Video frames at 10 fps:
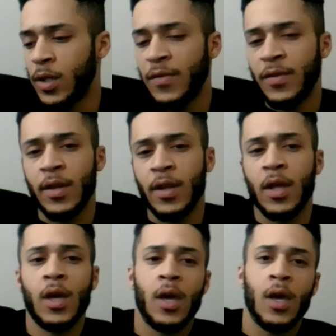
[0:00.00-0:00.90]
living
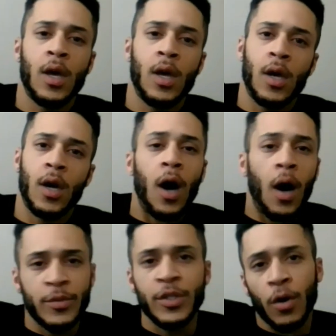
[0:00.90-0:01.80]

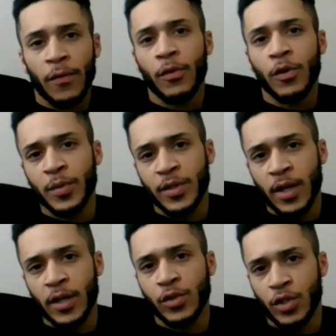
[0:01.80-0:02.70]
up to your fullest potential?